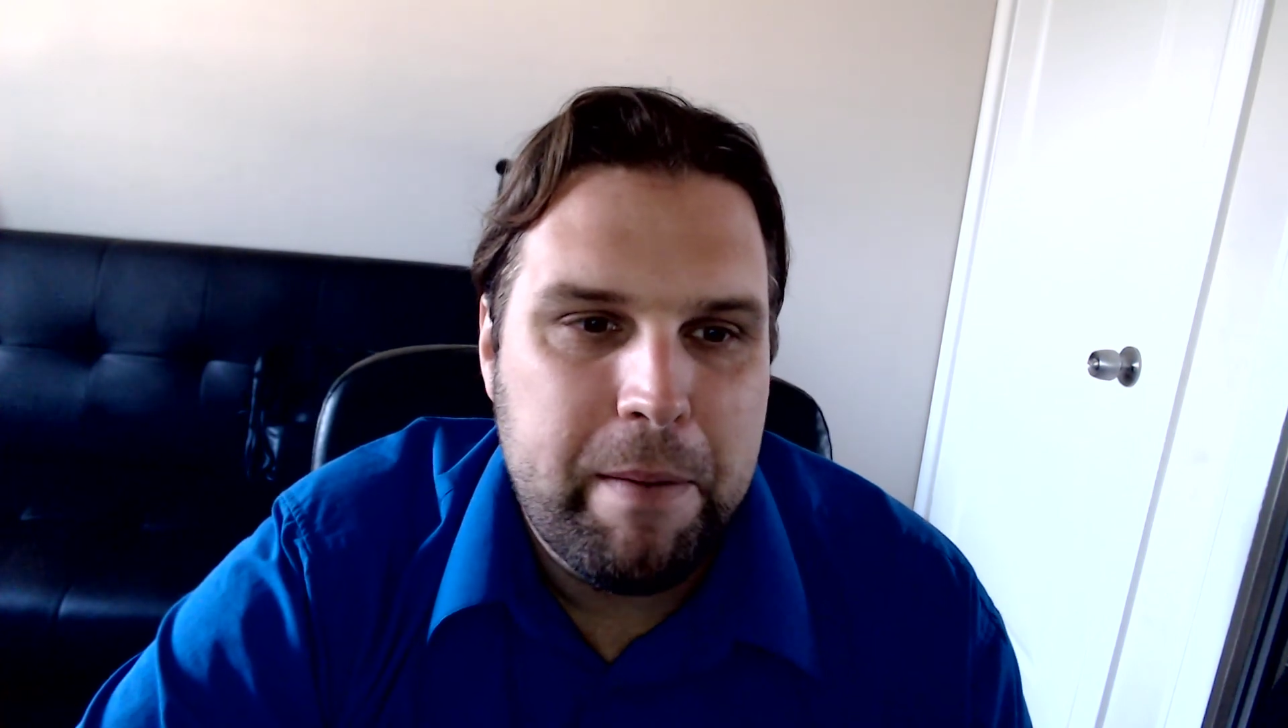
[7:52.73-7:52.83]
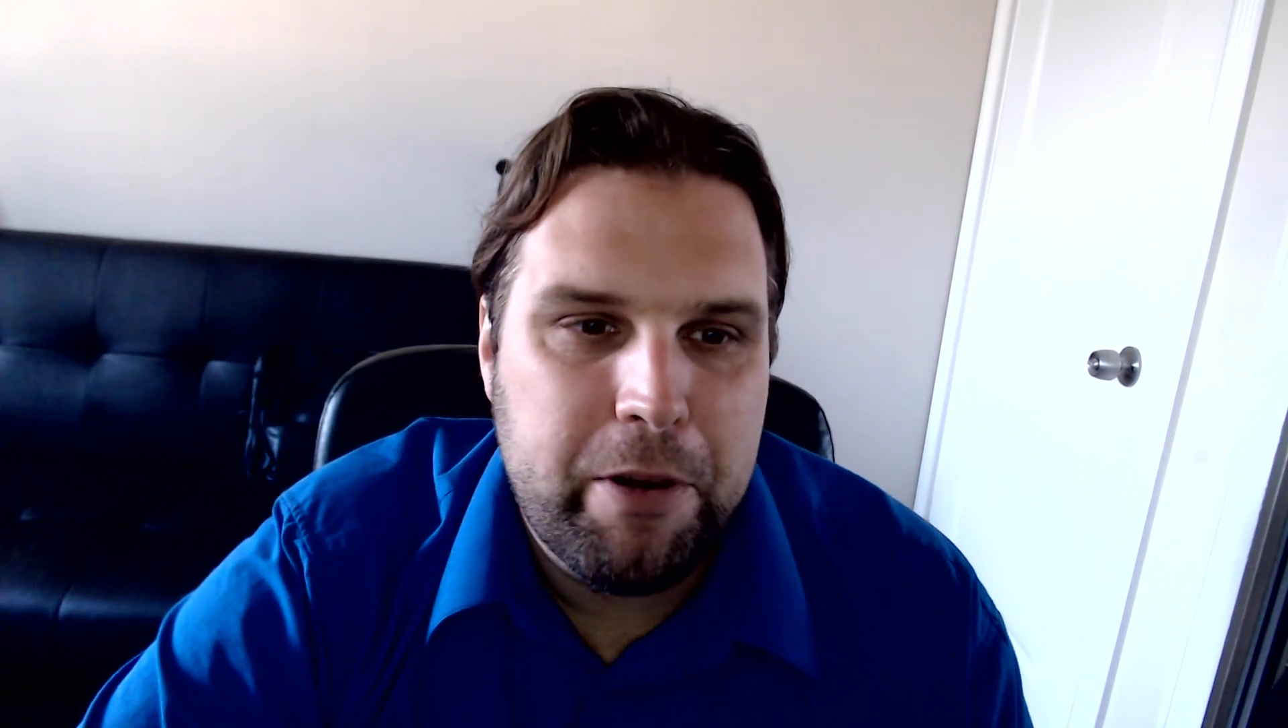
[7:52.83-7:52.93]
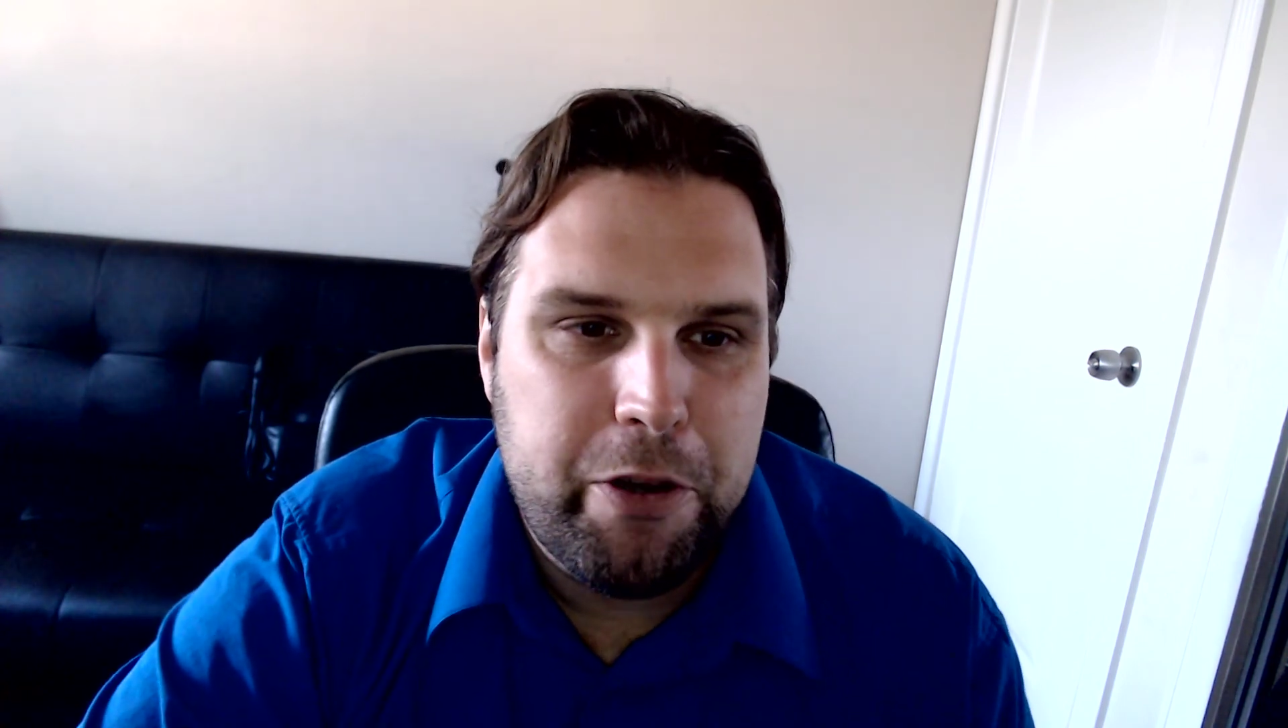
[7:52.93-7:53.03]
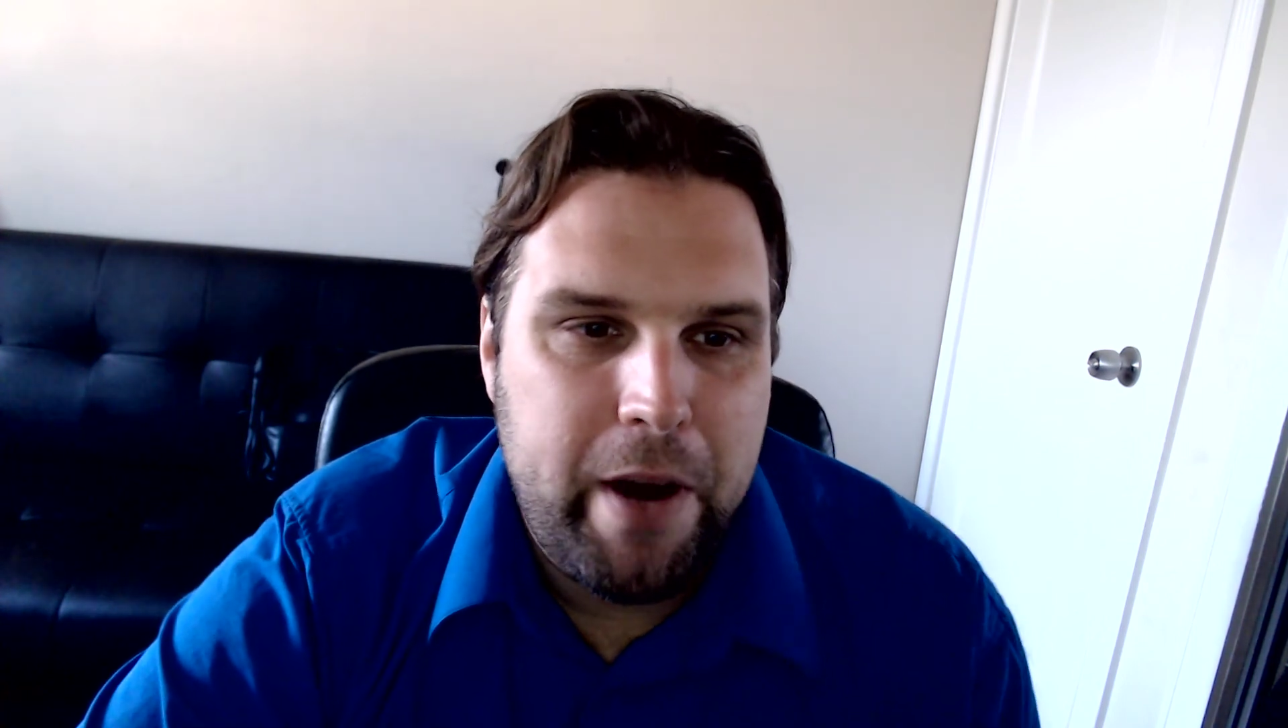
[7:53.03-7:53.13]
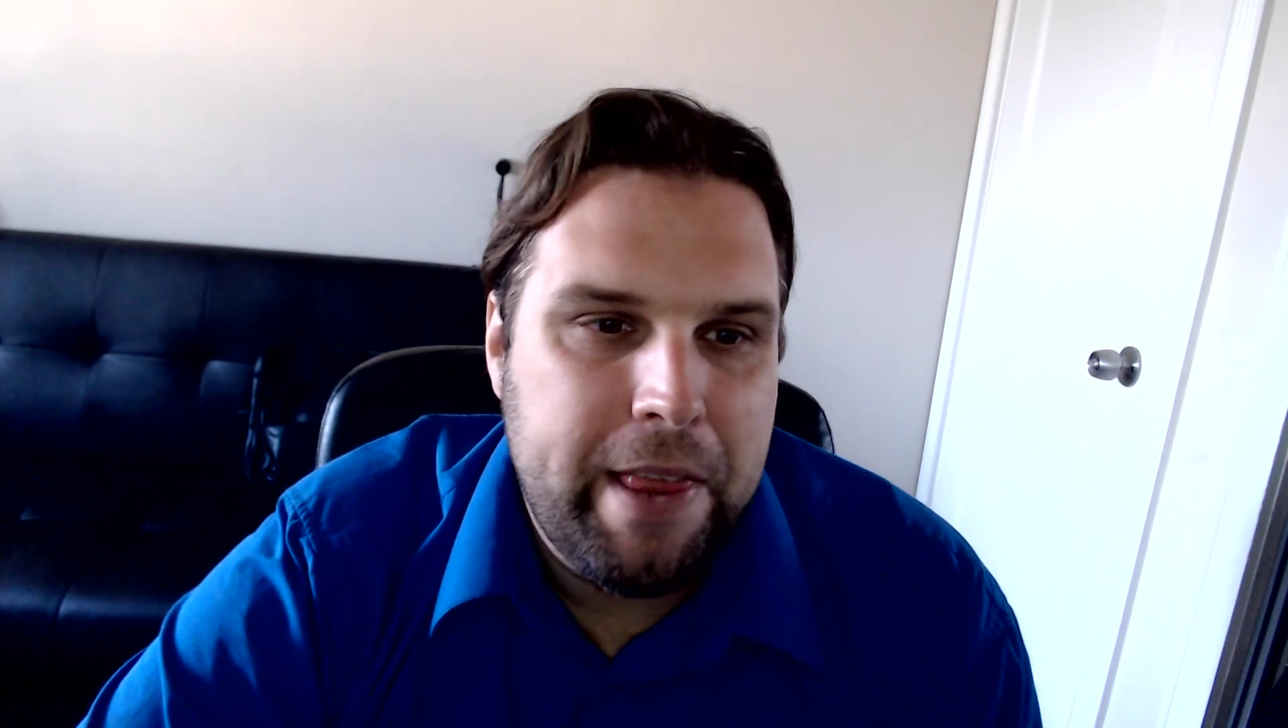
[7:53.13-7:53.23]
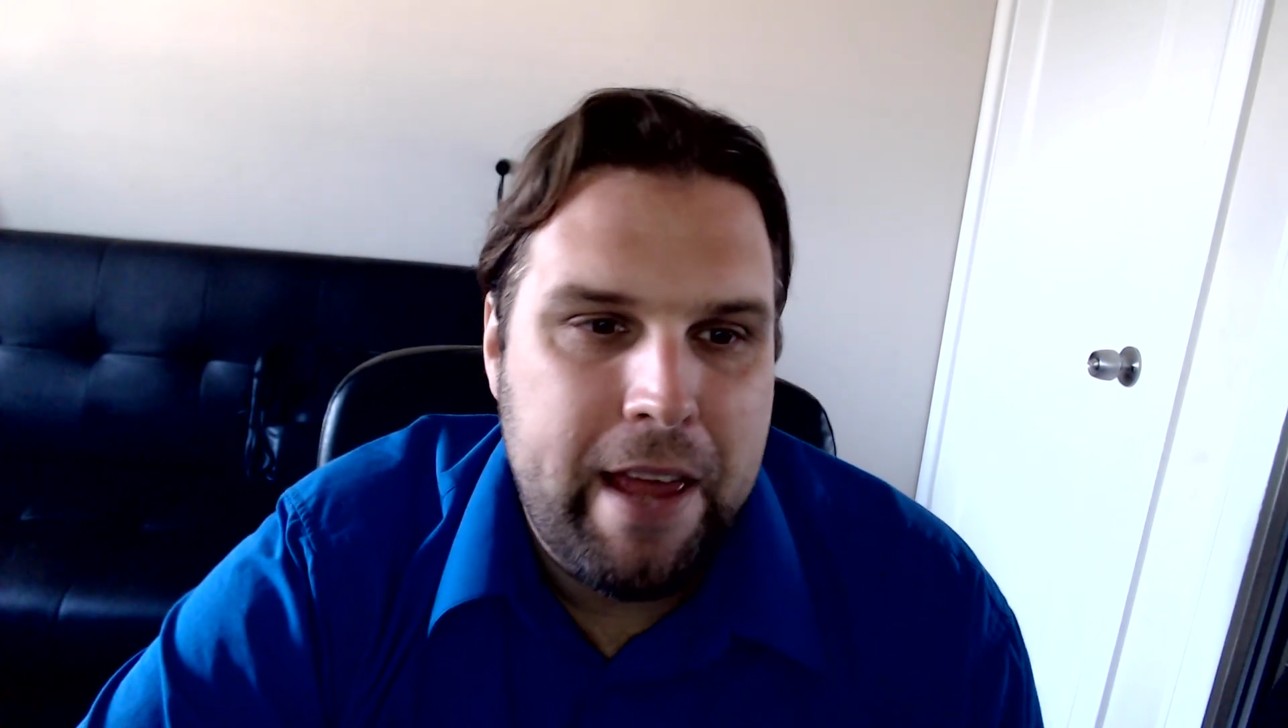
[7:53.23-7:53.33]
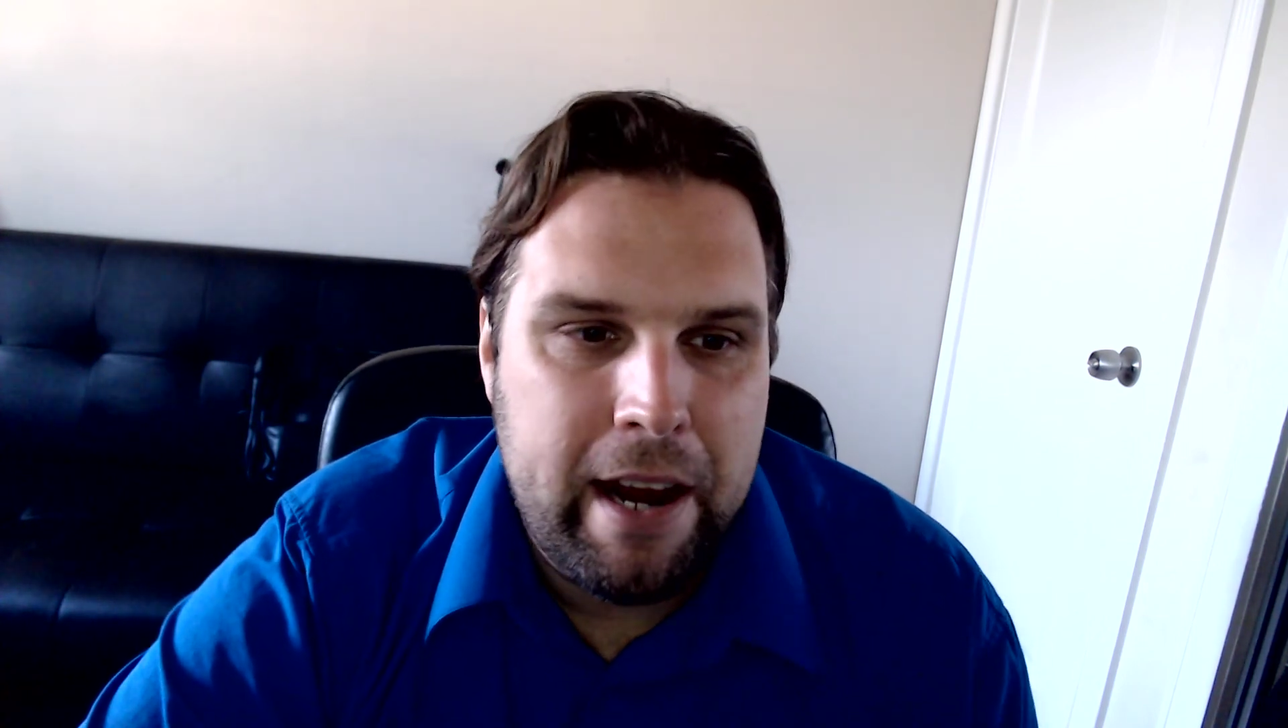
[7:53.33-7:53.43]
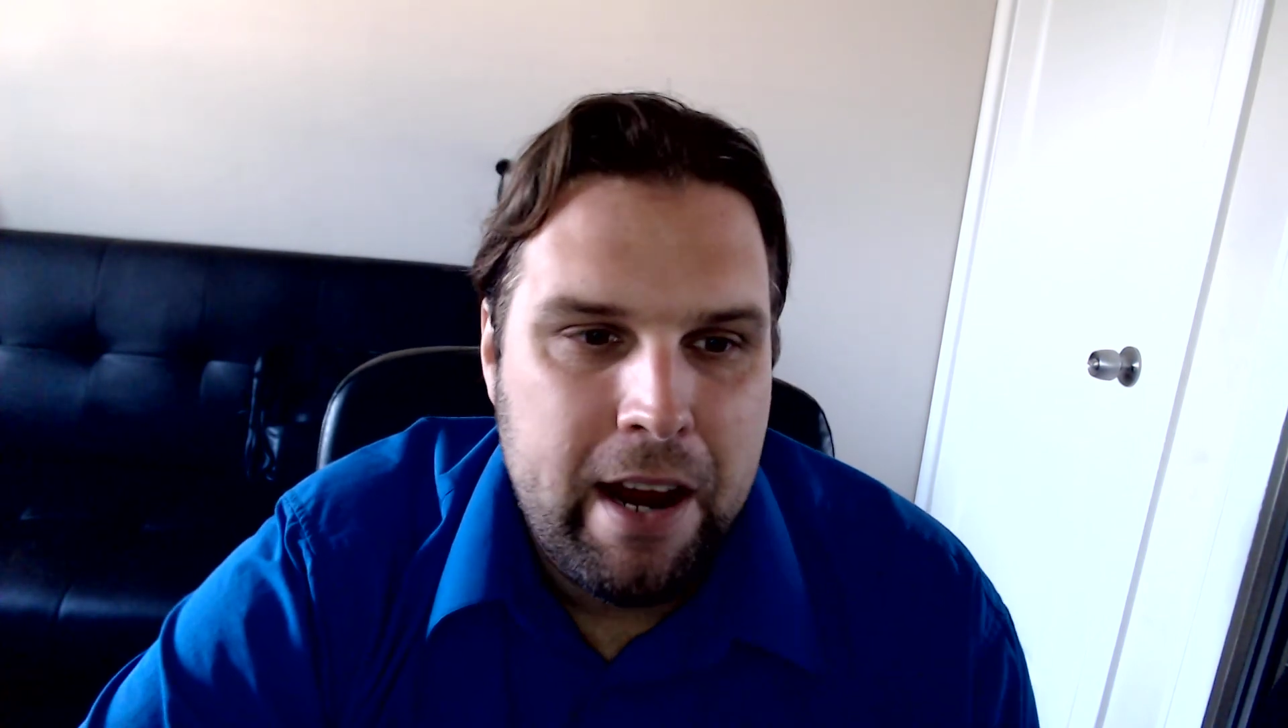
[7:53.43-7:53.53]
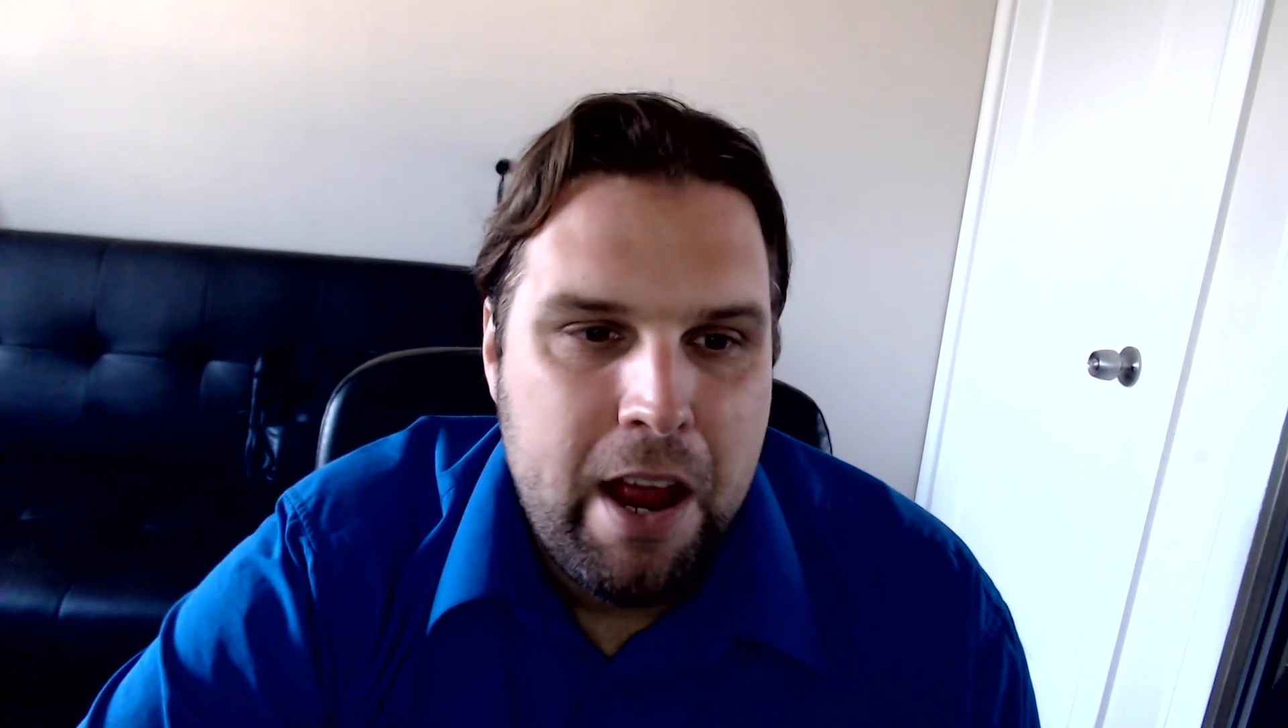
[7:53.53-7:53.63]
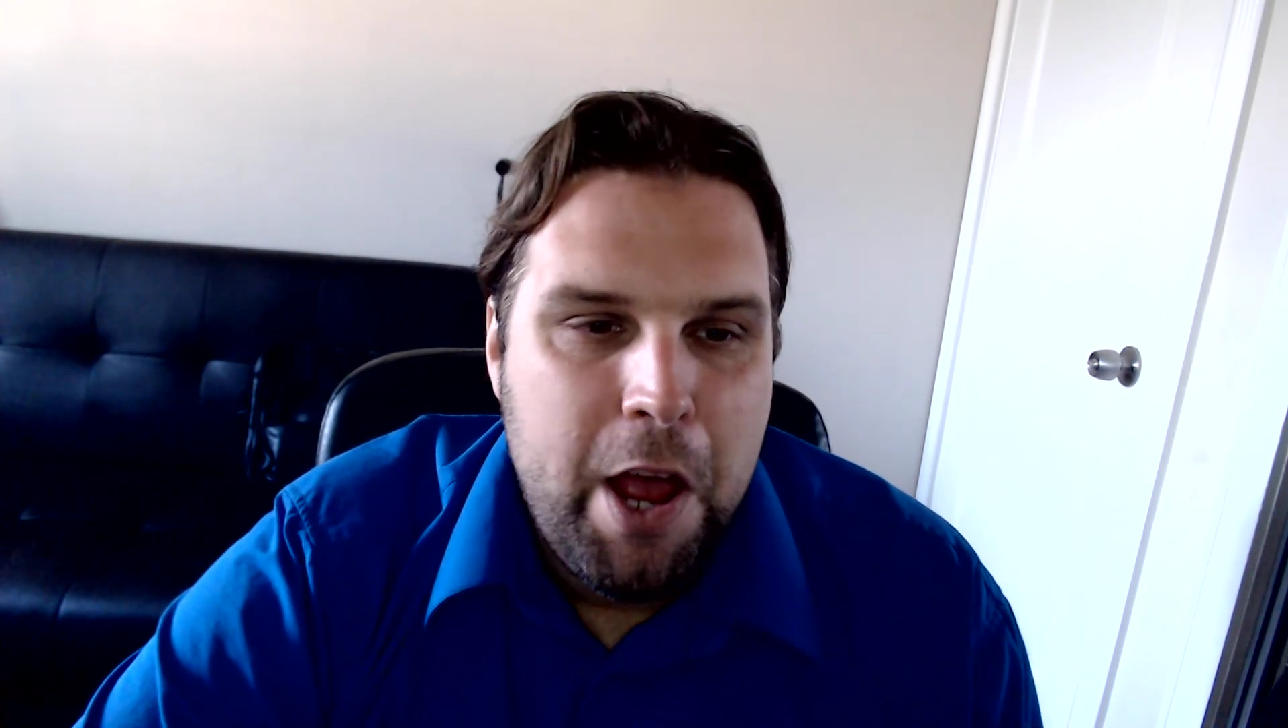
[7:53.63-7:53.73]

portrayed, that